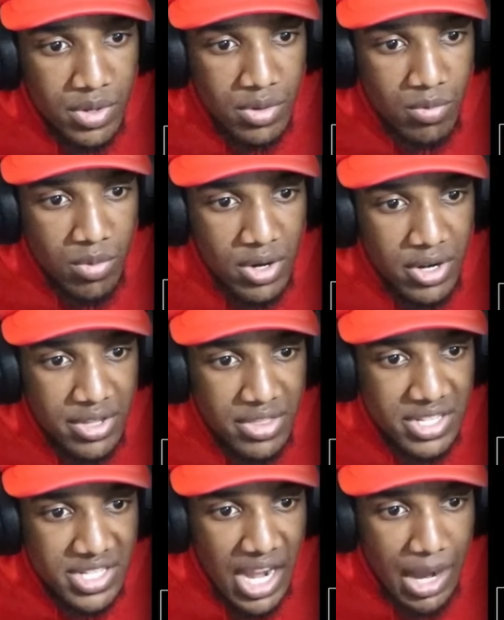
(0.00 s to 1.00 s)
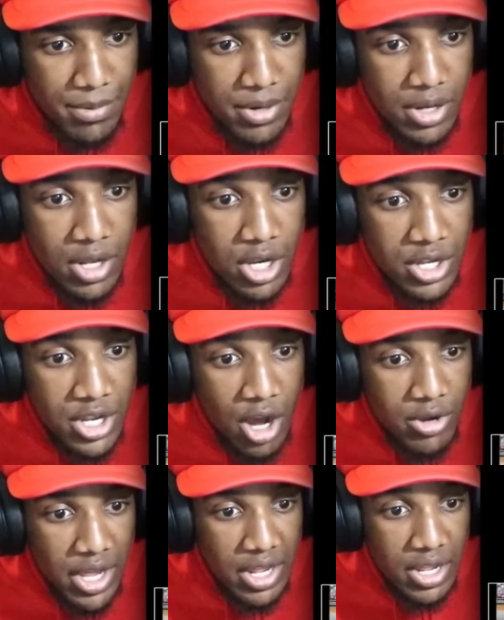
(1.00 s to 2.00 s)
Where did this happen?
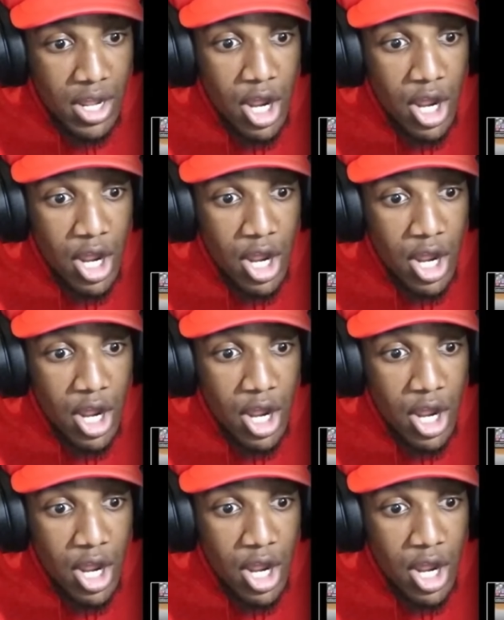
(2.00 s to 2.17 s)
Okay.